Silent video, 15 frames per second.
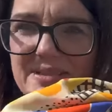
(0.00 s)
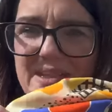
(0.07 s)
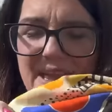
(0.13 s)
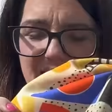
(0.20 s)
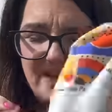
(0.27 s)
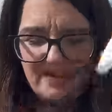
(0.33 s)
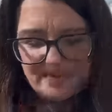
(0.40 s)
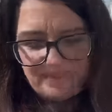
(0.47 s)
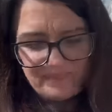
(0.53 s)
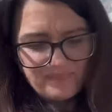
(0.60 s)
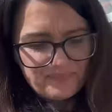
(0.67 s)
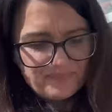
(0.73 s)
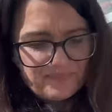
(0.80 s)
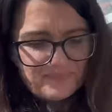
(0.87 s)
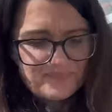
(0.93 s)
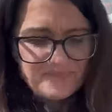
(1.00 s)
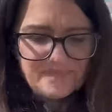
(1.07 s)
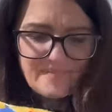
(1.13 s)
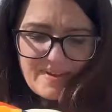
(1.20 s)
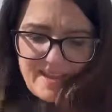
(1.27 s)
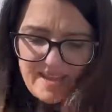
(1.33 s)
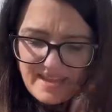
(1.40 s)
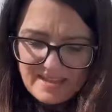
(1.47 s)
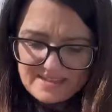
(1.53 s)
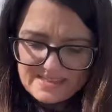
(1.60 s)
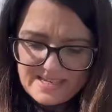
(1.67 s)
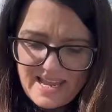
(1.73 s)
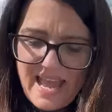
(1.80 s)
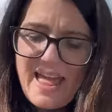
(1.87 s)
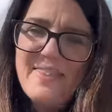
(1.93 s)
that?
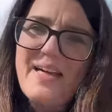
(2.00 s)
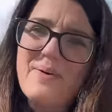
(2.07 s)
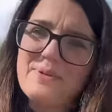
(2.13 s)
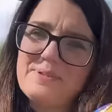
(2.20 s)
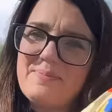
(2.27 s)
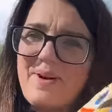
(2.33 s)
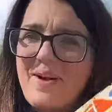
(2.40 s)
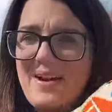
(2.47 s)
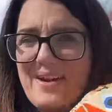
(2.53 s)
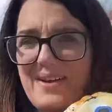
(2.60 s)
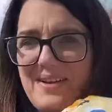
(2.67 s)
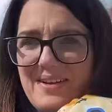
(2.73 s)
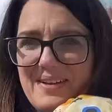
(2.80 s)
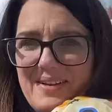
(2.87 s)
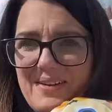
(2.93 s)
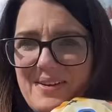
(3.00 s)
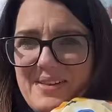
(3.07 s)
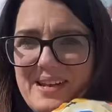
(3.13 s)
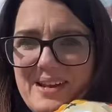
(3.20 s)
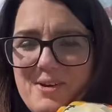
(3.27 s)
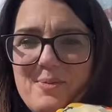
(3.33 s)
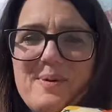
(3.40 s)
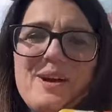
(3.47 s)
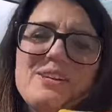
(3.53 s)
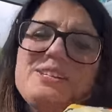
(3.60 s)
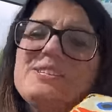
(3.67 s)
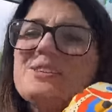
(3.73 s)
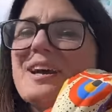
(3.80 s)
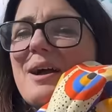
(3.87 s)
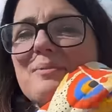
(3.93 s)
So yeah, that was my other little
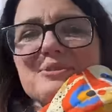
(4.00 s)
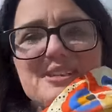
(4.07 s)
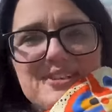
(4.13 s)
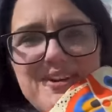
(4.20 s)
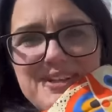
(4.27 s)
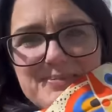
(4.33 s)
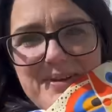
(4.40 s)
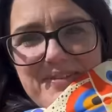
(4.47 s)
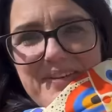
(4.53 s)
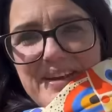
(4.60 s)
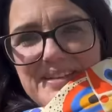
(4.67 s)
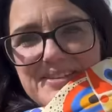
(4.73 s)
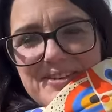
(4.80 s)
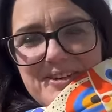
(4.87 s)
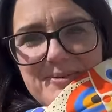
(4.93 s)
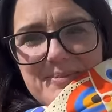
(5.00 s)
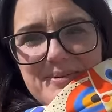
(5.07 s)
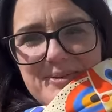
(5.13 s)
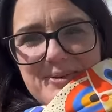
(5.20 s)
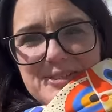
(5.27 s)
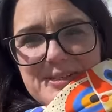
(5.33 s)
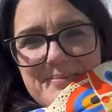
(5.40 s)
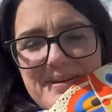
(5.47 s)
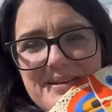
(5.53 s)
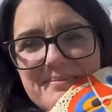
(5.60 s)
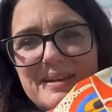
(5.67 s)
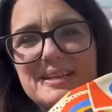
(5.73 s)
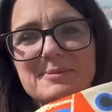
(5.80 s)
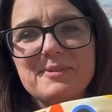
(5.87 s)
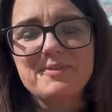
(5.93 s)
purchase. Look how much it lights my face up. Always
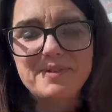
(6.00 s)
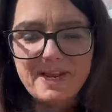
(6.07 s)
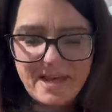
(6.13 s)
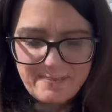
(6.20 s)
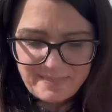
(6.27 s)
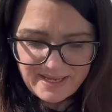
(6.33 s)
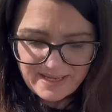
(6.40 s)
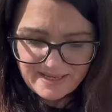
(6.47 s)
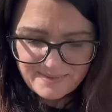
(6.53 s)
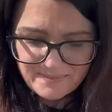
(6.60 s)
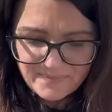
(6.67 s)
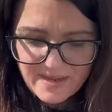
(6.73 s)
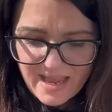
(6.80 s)
makes me feel happy.